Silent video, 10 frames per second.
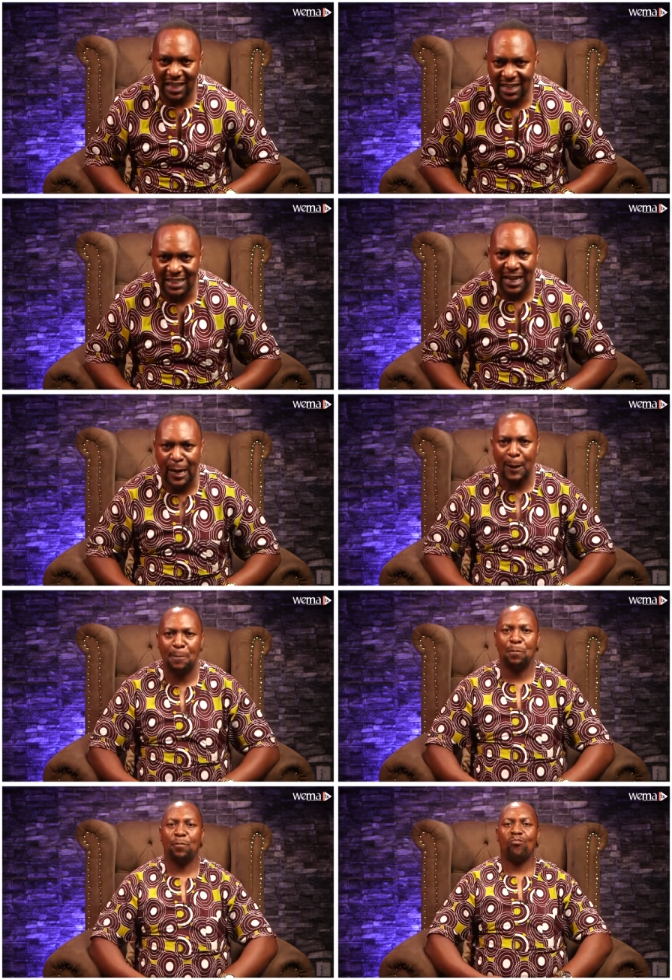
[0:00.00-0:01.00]
And uh,
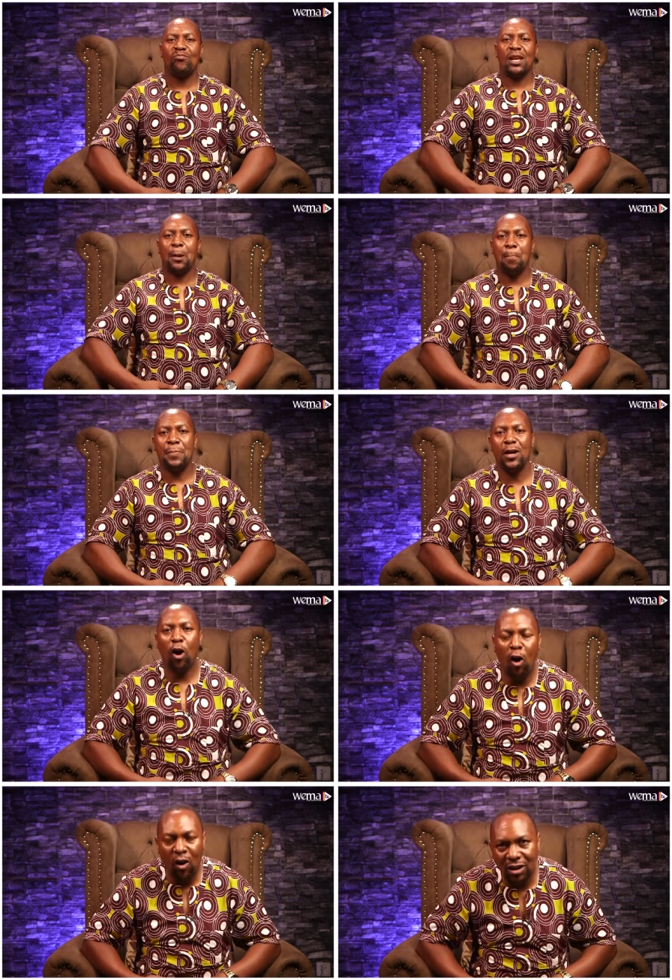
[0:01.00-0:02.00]

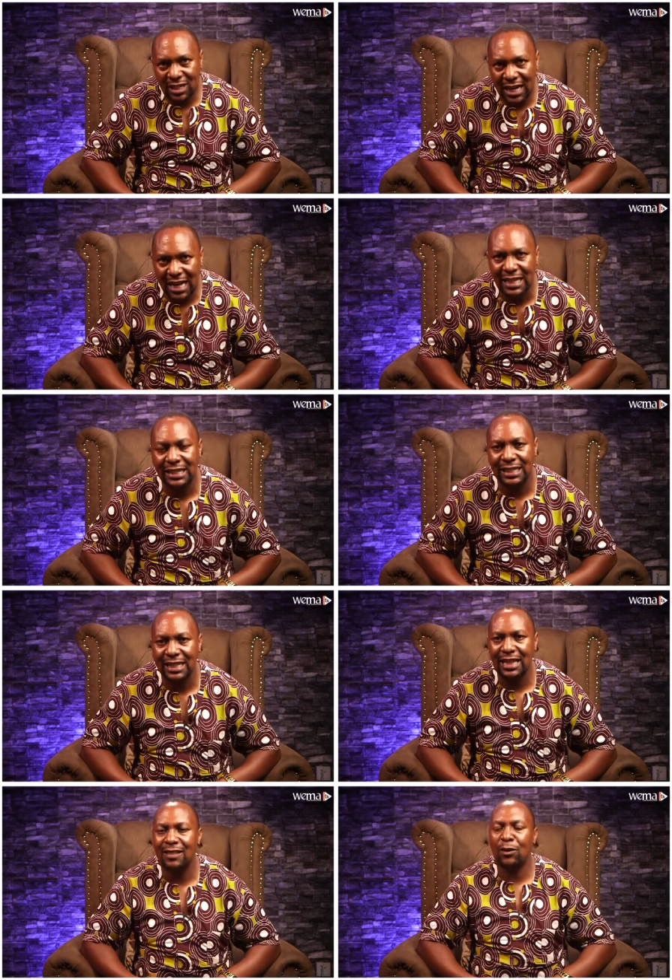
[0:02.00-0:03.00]
behold another
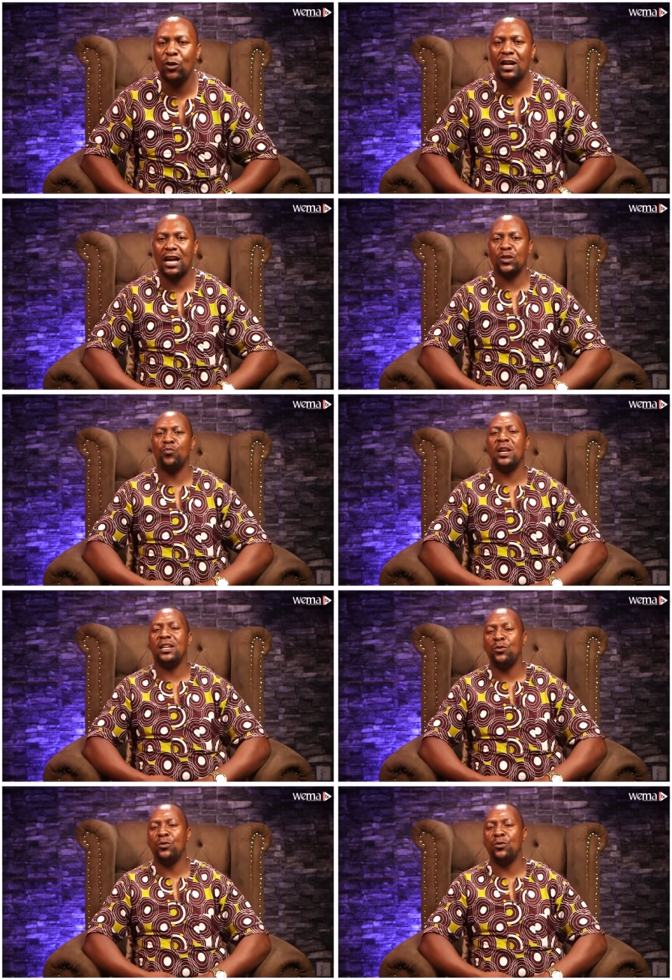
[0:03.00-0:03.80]
day that the Lord has made.